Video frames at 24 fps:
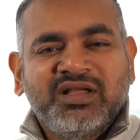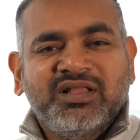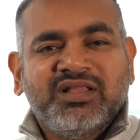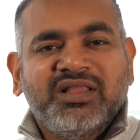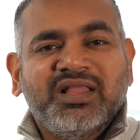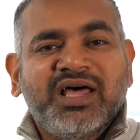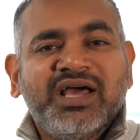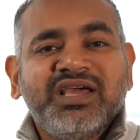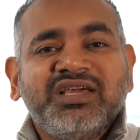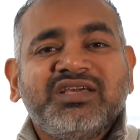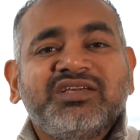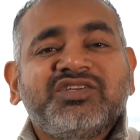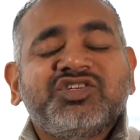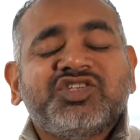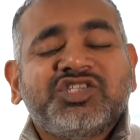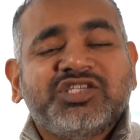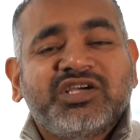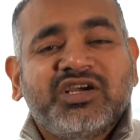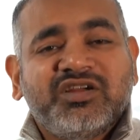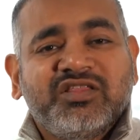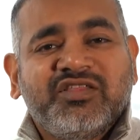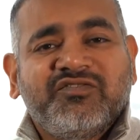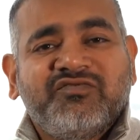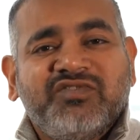like and
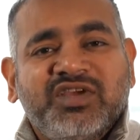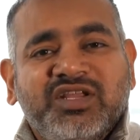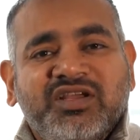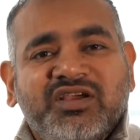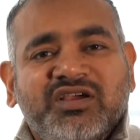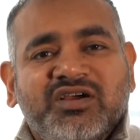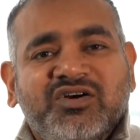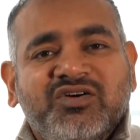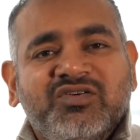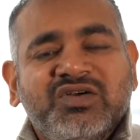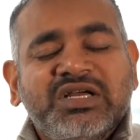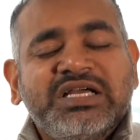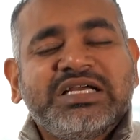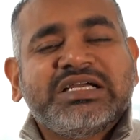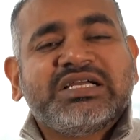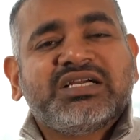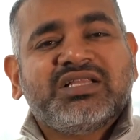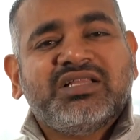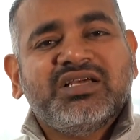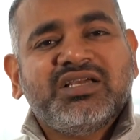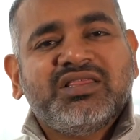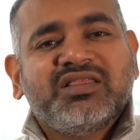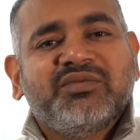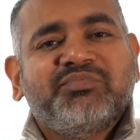share the video,
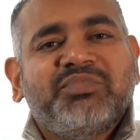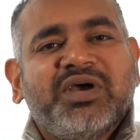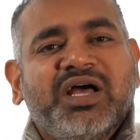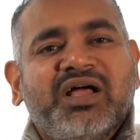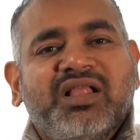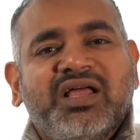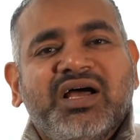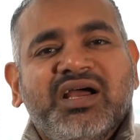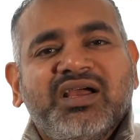click the bell